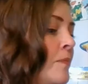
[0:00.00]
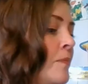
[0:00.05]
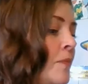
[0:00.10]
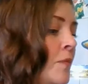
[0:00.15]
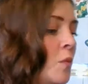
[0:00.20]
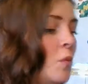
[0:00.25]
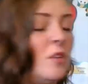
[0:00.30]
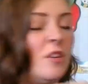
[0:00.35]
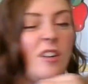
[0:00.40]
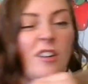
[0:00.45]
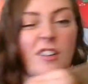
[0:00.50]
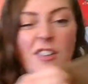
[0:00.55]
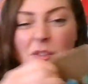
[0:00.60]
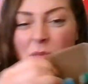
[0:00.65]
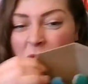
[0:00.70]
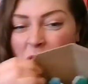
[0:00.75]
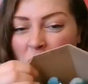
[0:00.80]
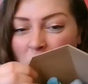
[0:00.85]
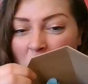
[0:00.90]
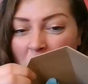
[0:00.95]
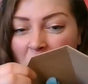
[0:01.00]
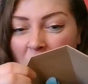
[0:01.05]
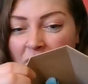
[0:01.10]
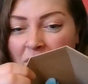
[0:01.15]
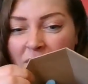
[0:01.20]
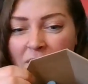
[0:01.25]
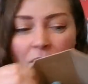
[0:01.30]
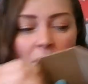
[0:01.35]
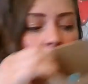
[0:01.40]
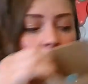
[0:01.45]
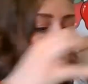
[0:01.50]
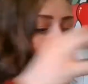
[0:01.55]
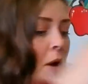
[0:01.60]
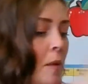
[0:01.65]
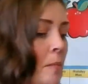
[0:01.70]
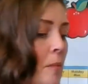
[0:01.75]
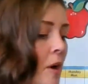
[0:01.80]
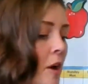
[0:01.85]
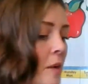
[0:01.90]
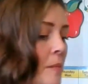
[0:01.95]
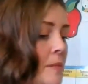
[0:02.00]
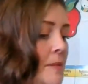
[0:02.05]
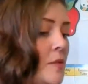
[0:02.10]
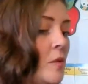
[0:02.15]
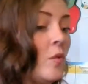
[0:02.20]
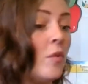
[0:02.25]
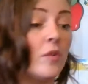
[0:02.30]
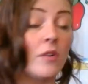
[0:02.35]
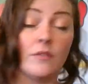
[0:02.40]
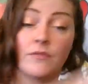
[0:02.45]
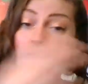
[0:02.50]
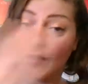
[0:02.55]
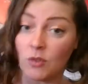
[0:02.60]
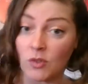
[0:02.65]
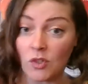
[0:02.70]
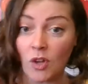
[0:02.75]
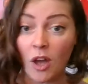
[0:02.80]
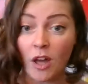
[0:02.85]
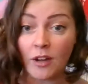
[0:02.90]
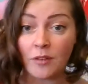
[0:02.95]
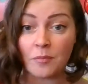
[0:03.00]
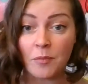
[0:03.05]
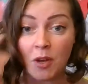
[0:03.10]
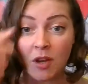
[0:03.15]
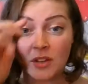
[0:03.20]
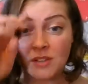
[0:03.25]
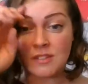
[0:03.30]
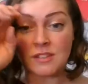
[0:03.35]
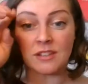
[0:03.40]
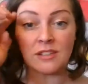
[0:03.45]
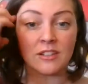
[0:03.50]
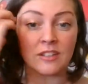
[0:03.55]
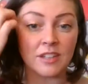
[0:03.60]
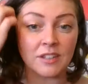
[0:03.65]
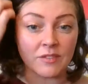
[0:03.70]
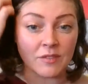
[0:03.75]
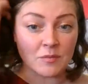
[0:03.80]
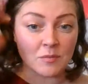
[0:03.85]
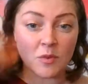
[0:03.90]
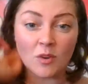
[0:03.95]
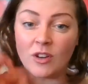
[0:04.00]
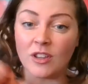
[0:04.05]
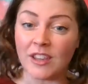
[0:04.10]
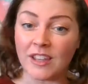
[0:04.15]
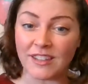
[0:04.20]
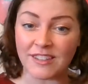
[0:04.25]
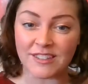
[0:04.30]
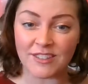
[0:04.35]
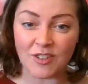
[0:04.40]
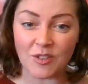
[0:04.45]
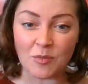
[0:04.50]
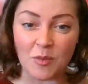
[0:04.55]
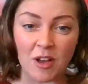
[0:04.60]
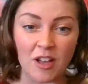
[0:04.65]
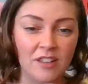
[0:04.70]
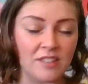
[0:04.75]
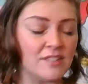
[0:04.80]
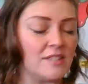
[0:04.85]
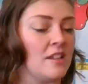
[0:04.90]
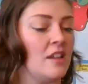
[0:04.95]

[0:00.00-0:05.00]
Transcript: We'll call them snowballs. They're little pom-poms, or if you use cotton balls, they'll look even more like snowballs.